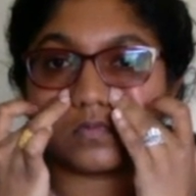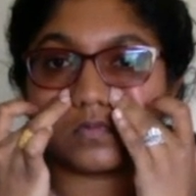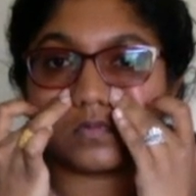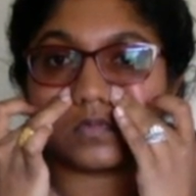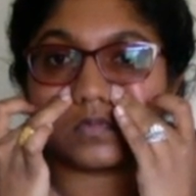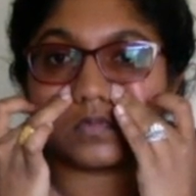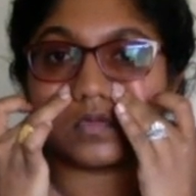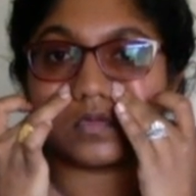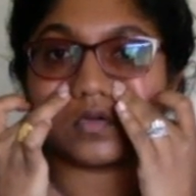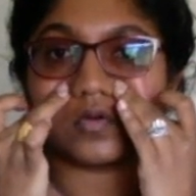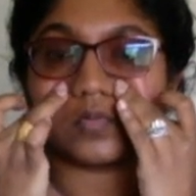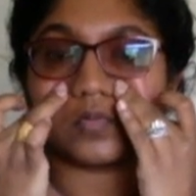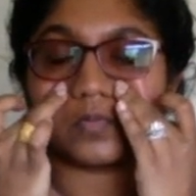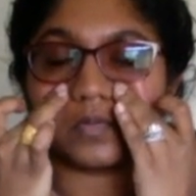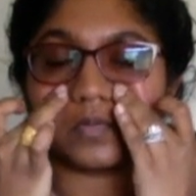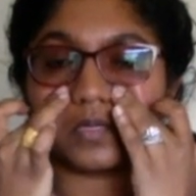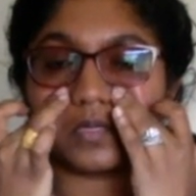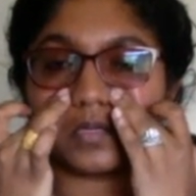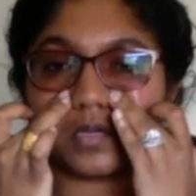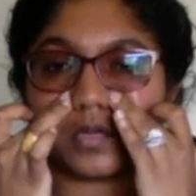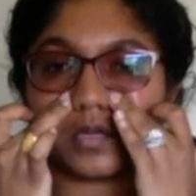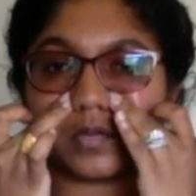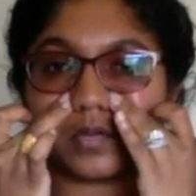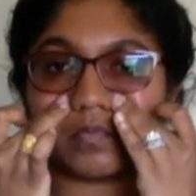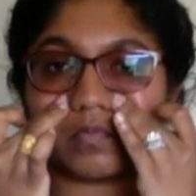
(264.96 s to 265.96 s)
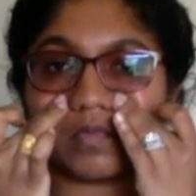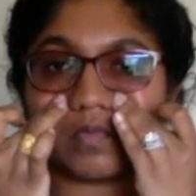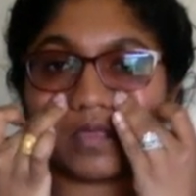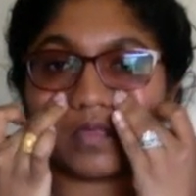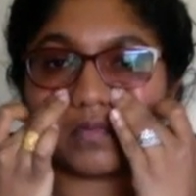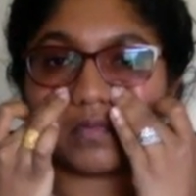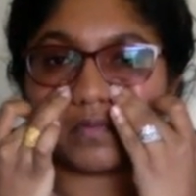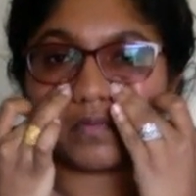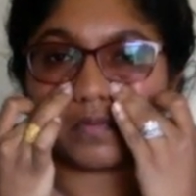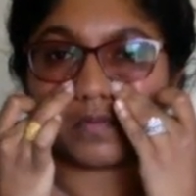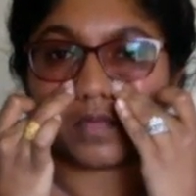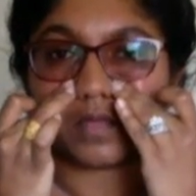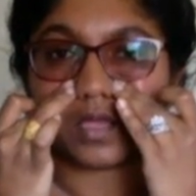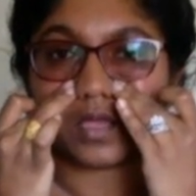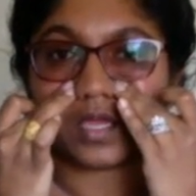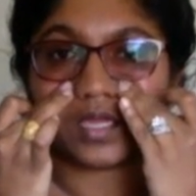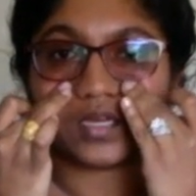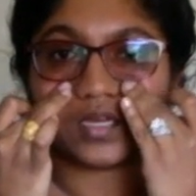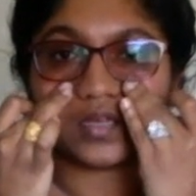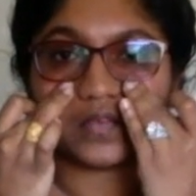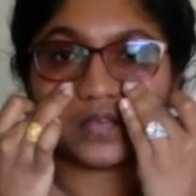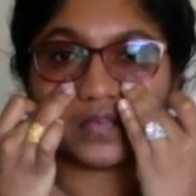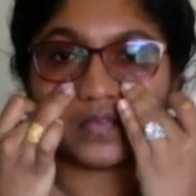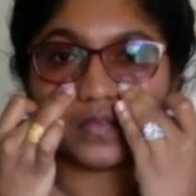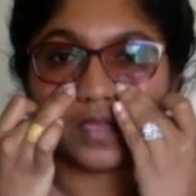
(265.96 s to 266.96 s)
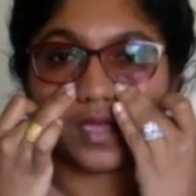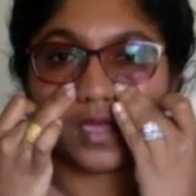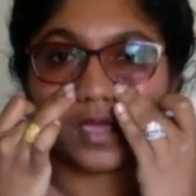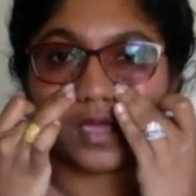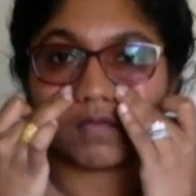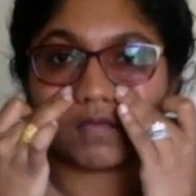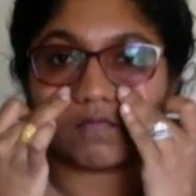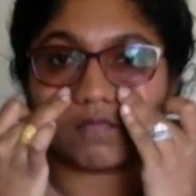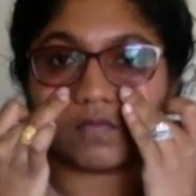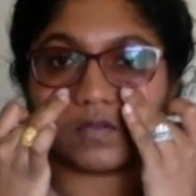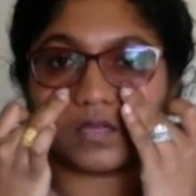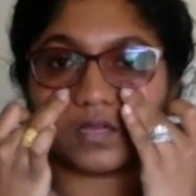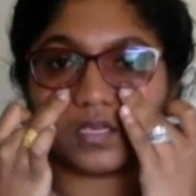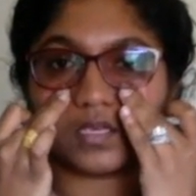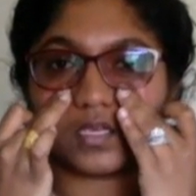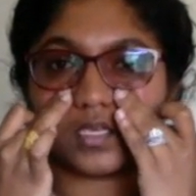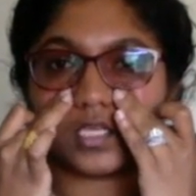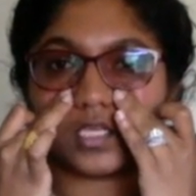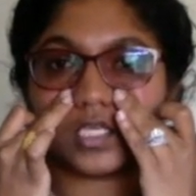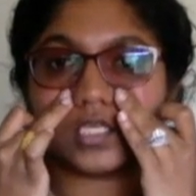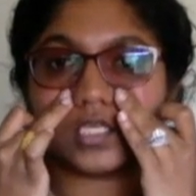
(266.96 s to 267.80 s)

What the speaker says: opening up that sinus cavity.